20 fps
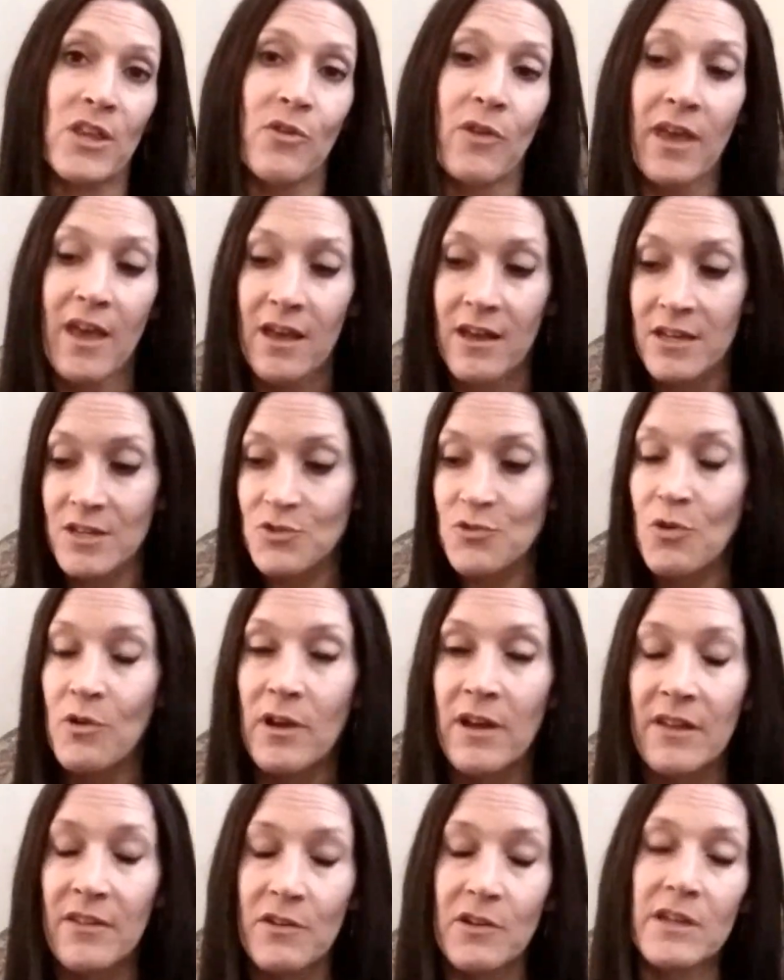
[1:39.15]
You can't control
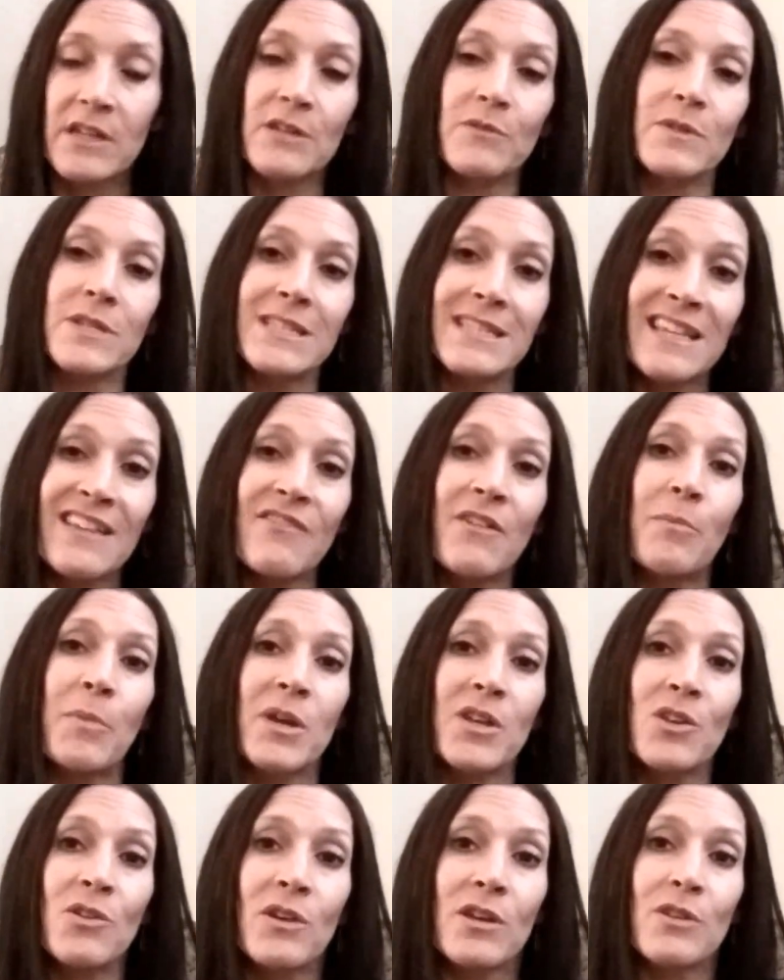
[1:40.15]
how they're going to receive it,
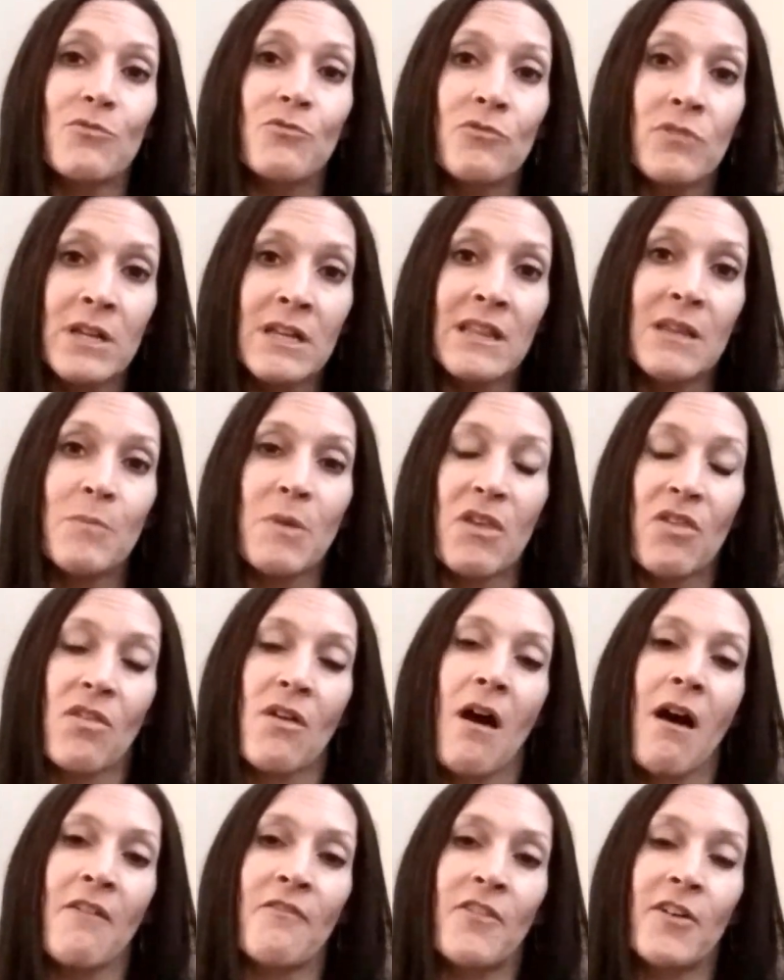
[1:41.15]
but you can really be
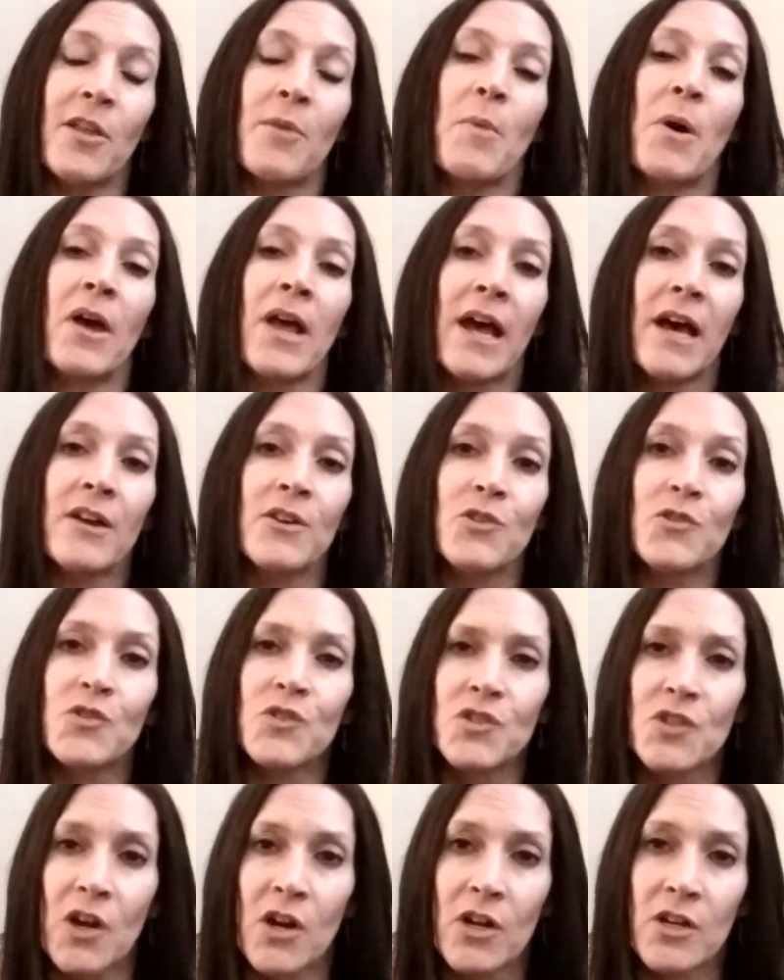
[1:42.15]
thoughtful about how you
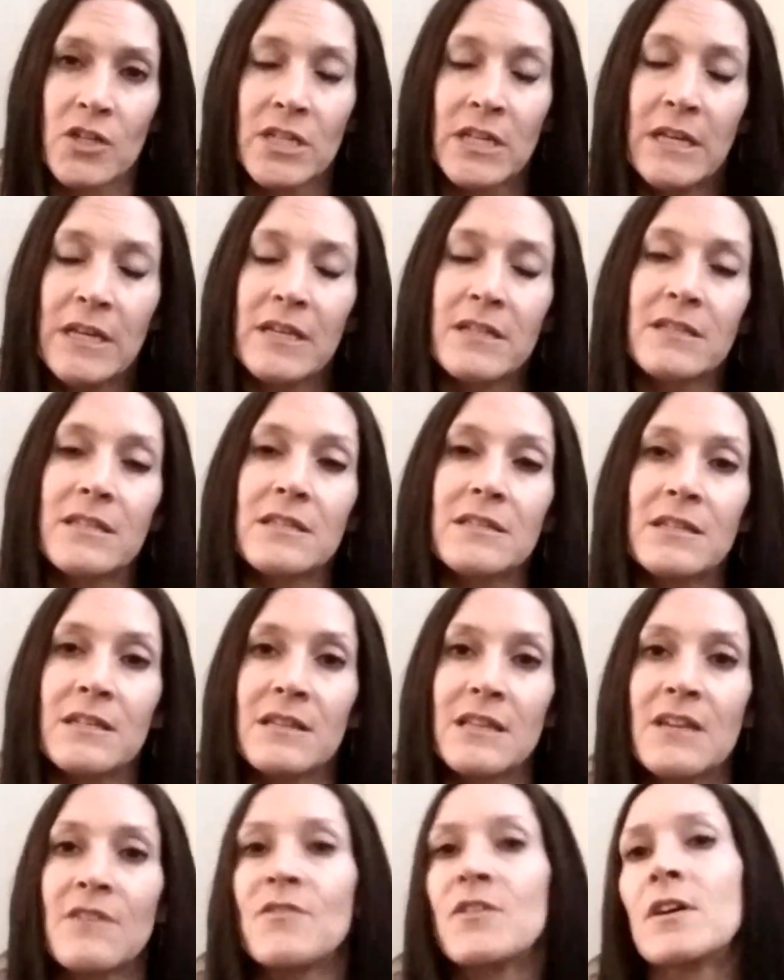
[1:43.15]
start to
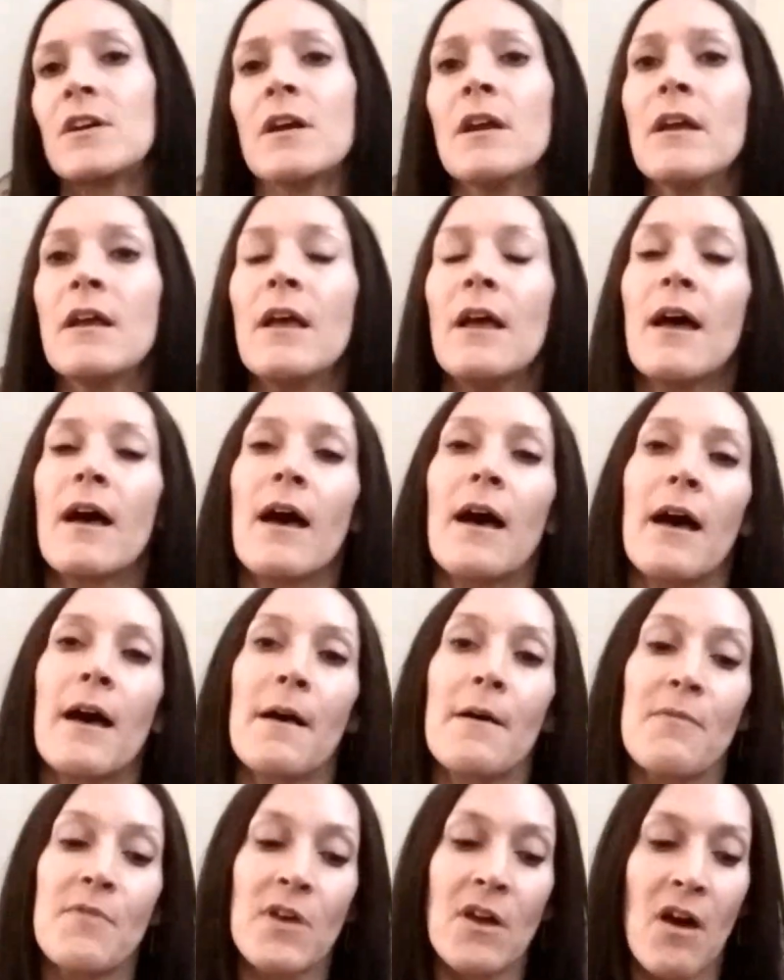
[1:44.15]
deliver
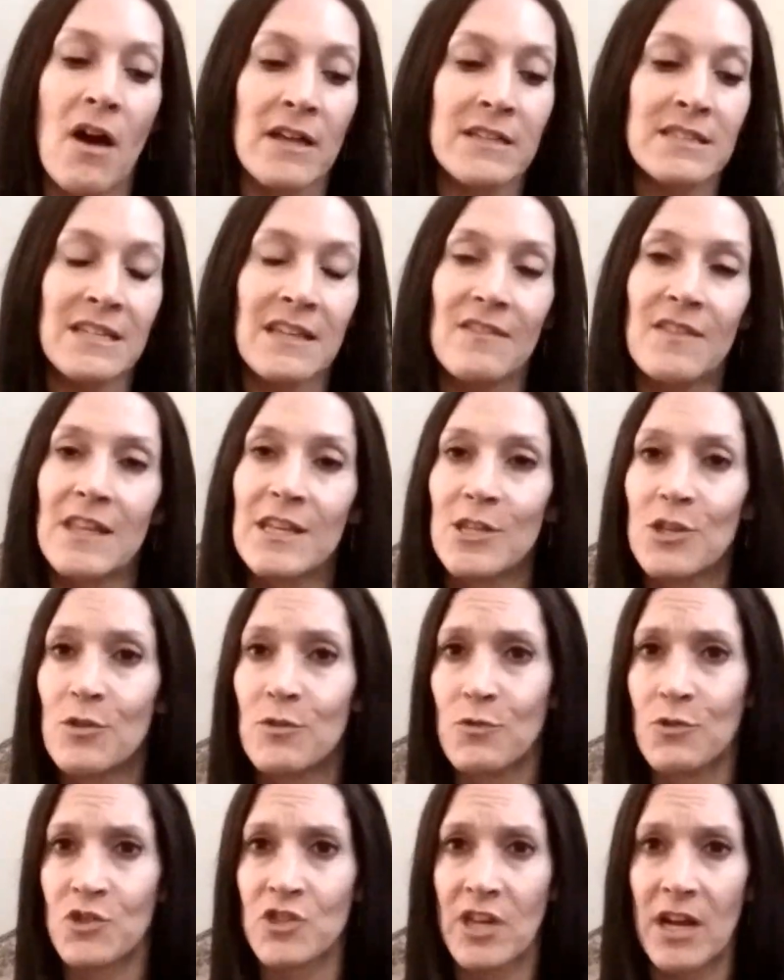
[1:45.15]
the content that
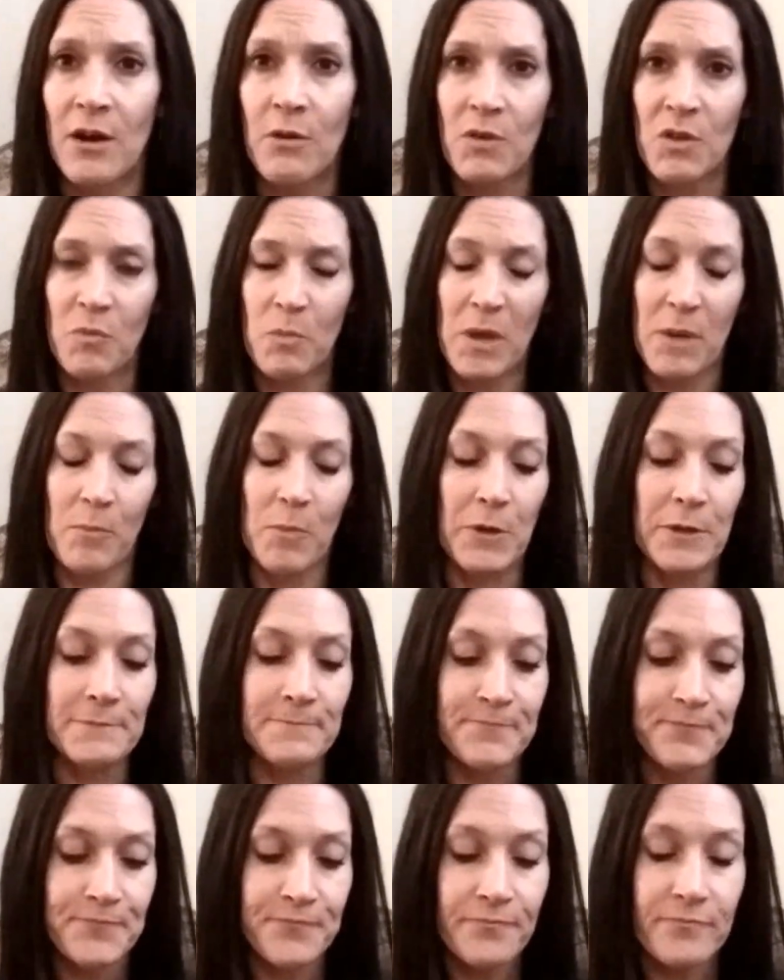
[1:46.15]
you share with
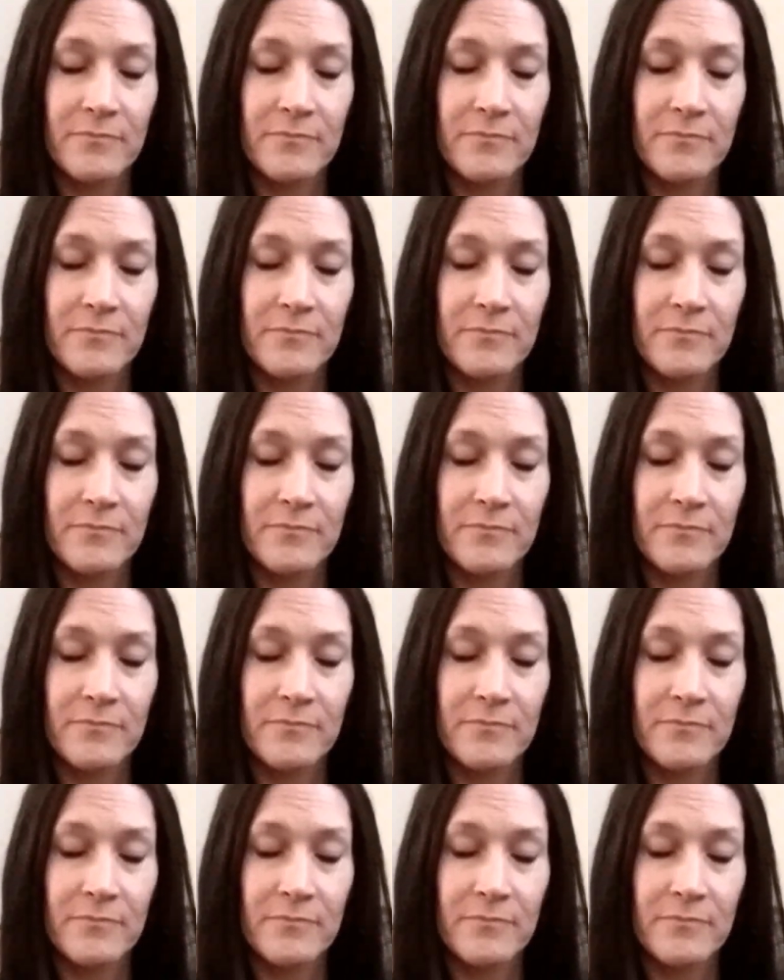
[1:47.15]
people.